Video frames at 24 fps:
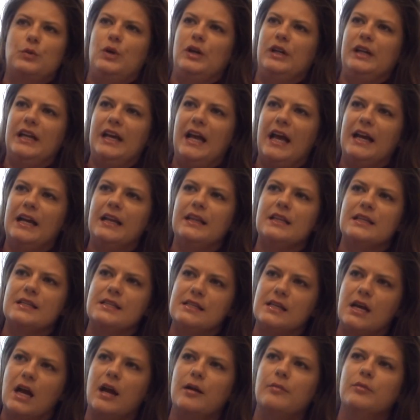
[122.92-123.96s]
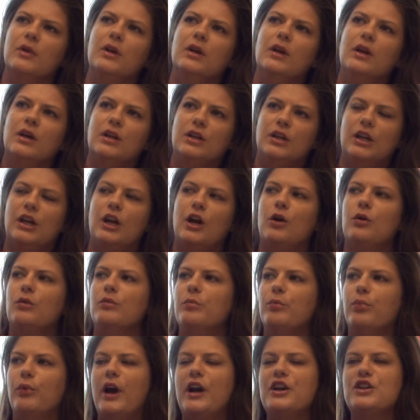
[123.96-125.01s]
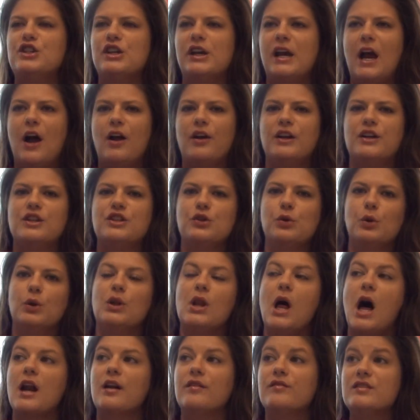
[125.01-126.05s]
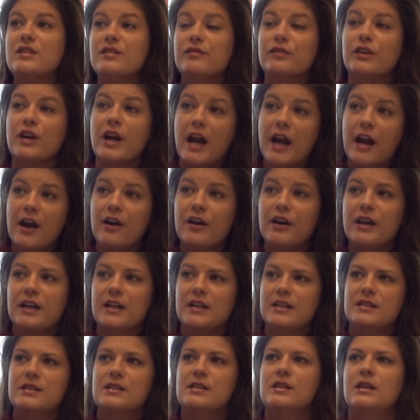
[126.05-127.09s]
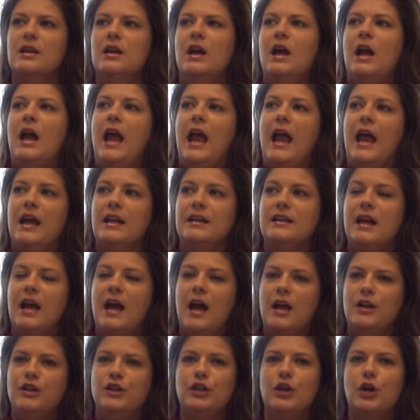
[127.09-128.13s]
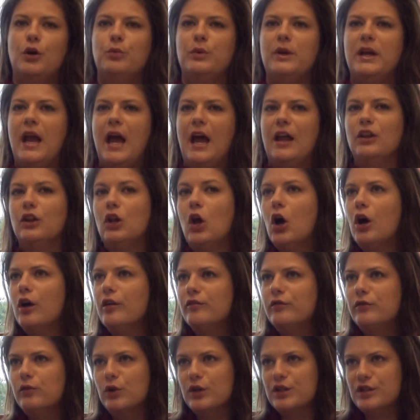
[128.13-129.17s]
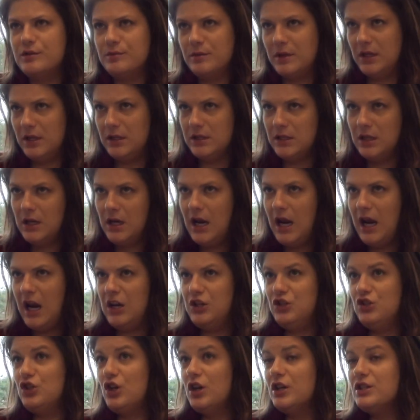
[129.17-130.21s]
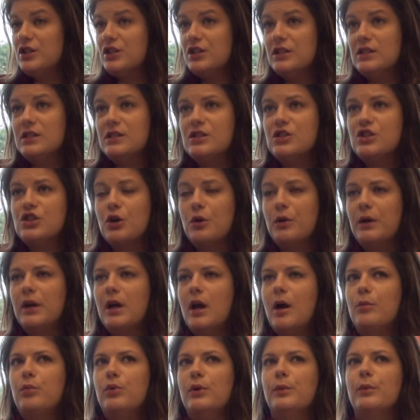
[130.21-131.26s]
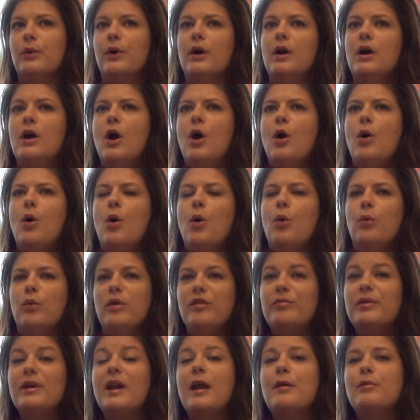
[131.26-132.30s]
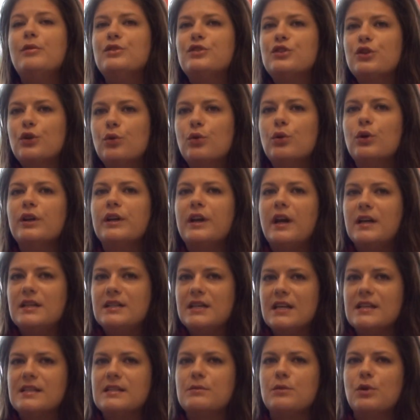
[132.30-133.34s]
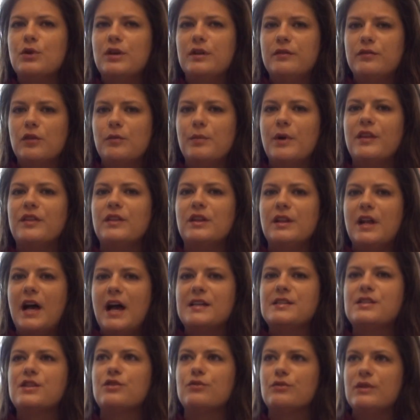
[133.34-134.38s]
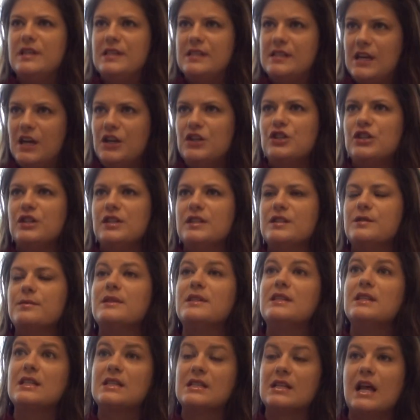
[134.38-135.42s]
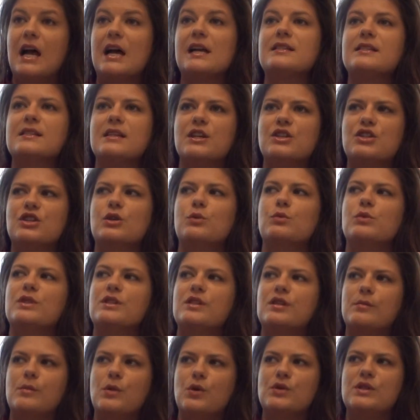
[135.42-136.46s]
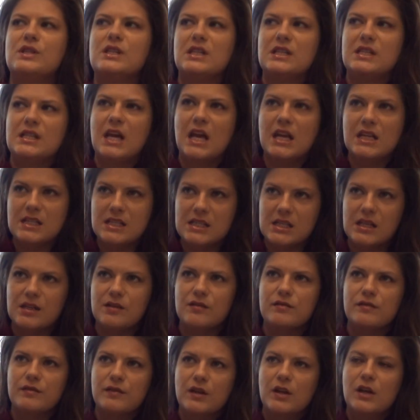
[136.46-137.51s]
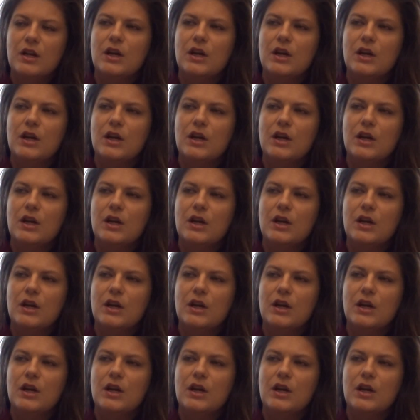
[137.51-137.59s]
working at it this time, branching out into a lot of different areas. And, we had law enforcement and judges showing up. We've been able to coordinate testimony for about the last 3 sessions, but this last session was the most intensive,